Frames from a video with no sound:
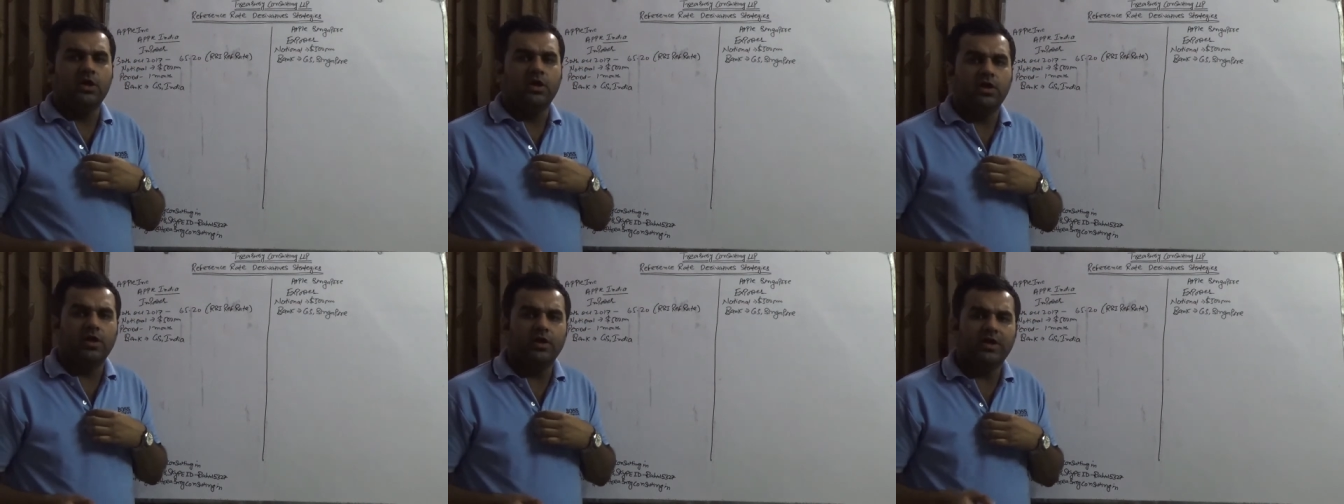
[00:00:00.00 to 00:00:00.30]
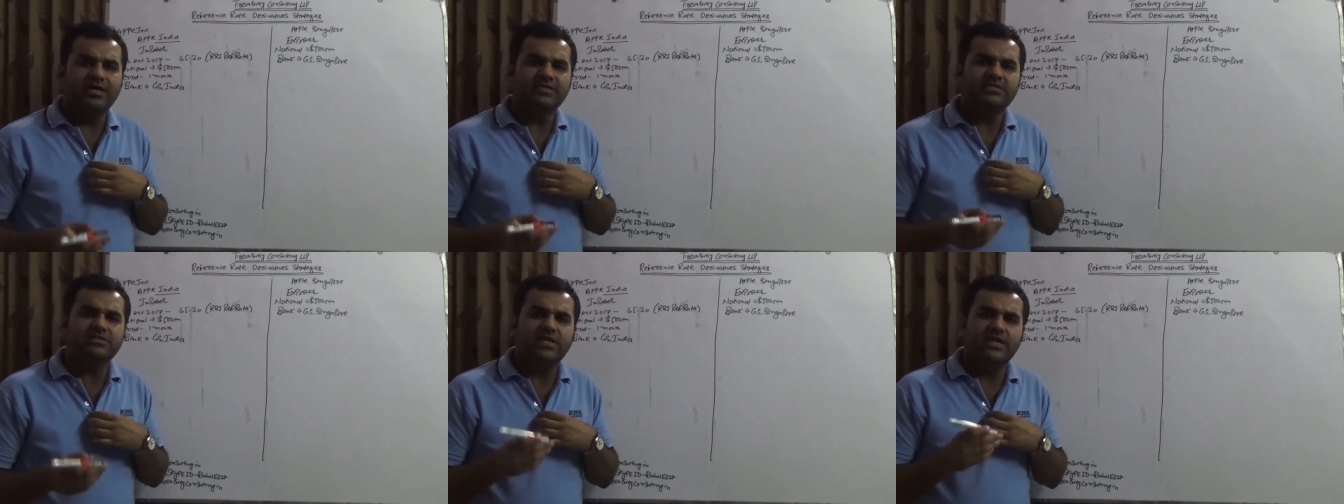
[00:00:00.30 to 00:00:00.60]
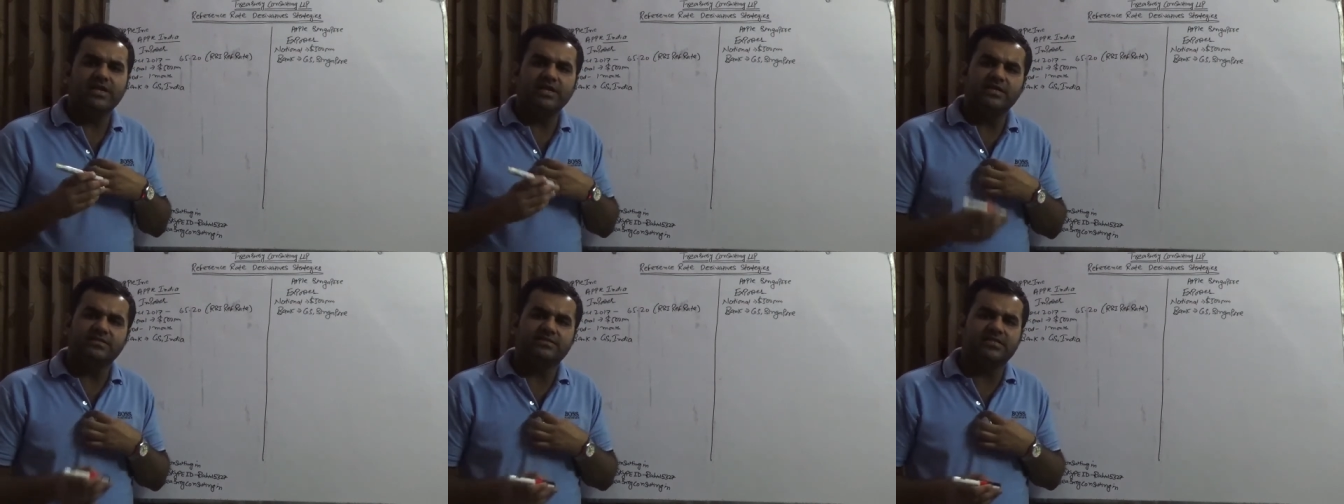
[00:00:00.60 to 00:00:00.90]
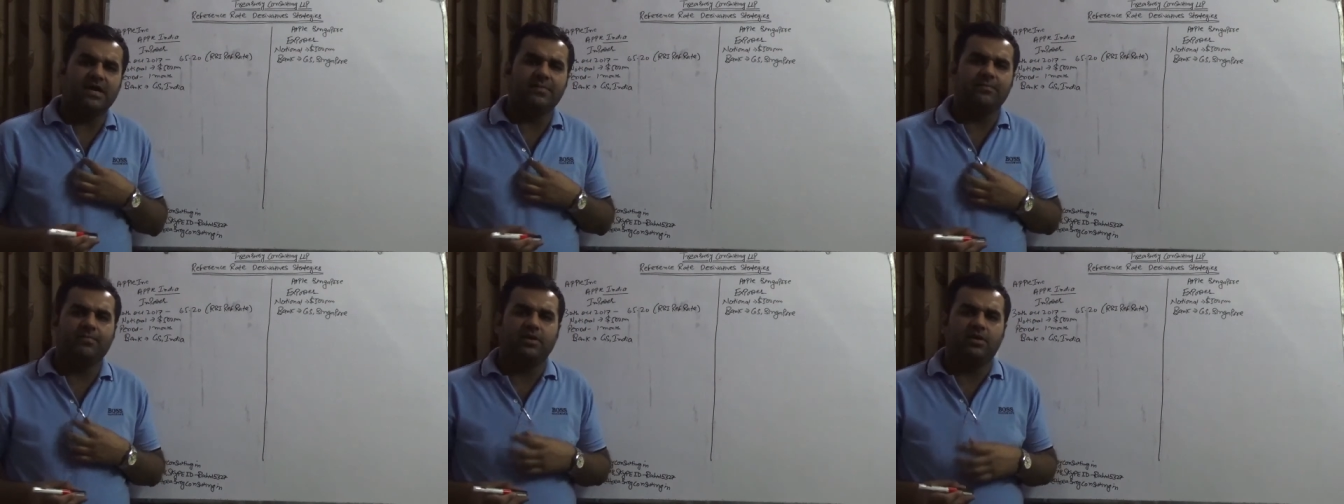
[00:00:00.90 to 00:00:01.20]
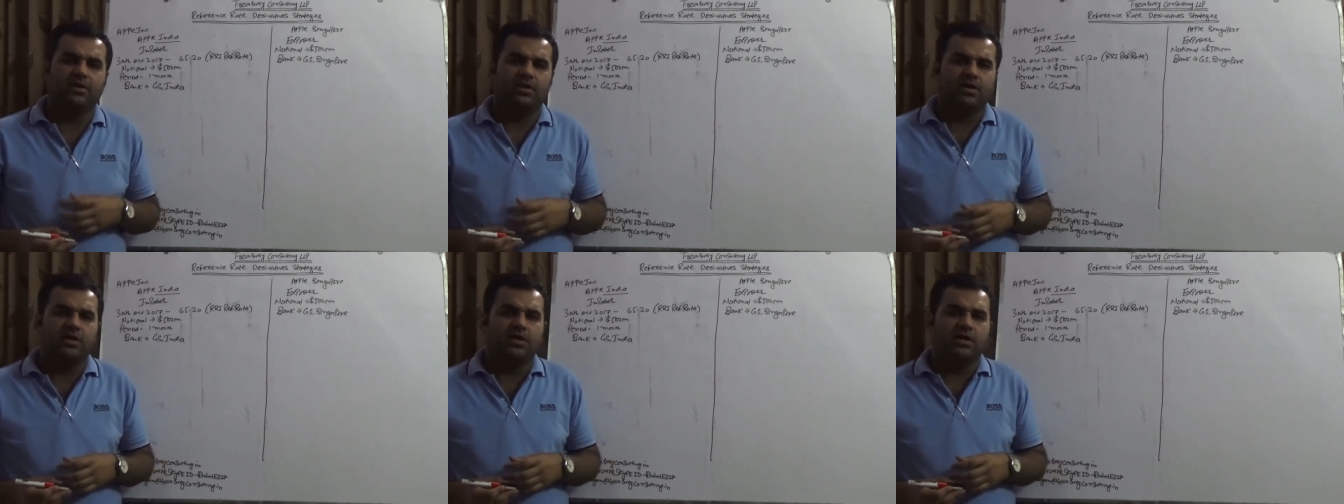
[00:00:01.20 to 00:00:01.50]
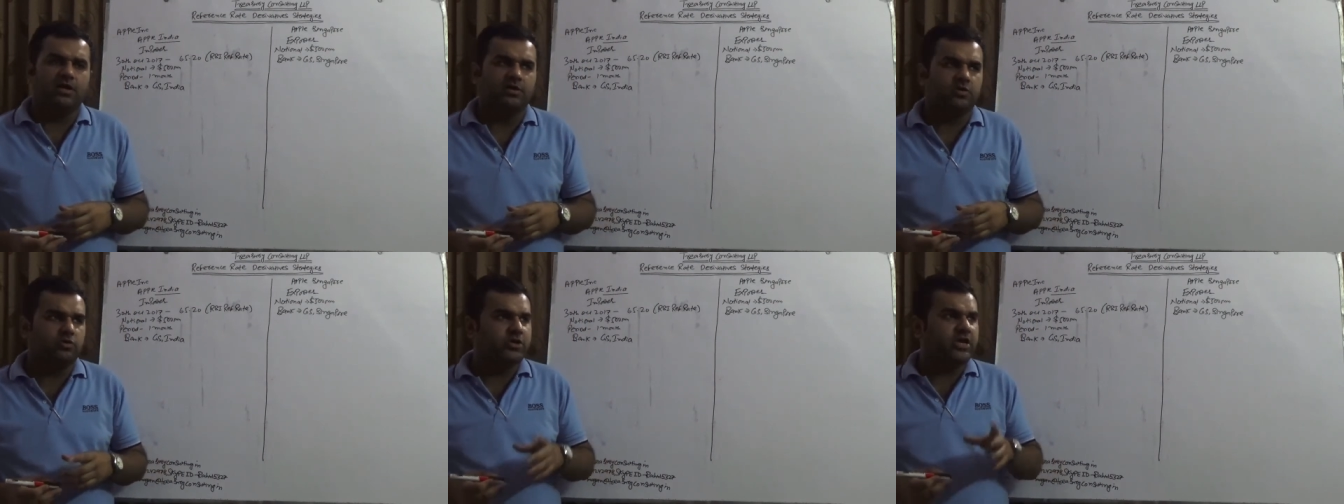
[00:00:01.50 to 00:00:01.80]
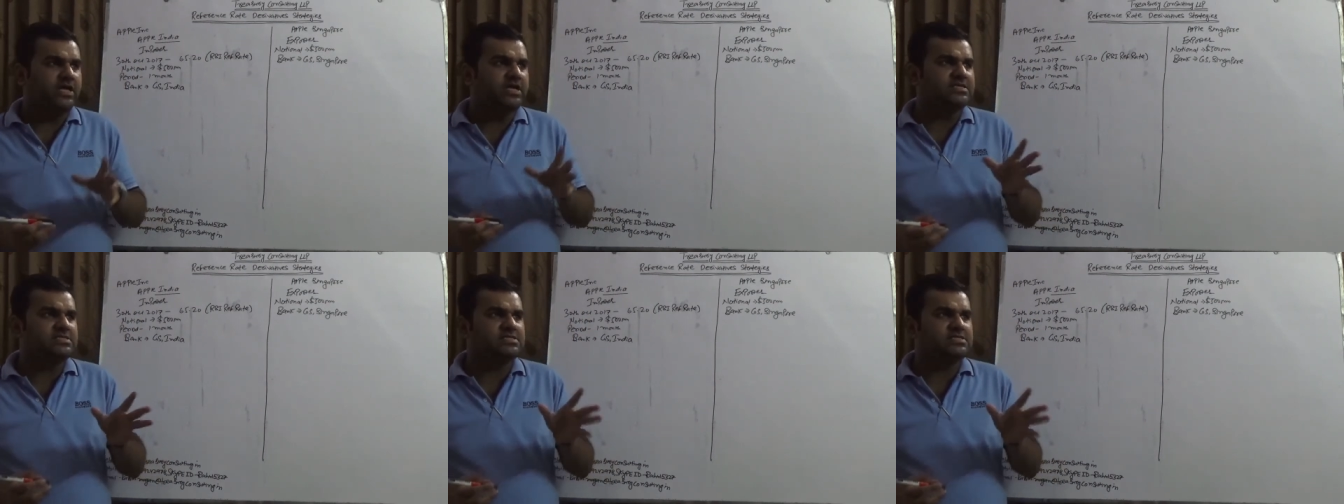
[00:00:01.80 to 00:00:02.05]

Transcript: Now let's take an example. Today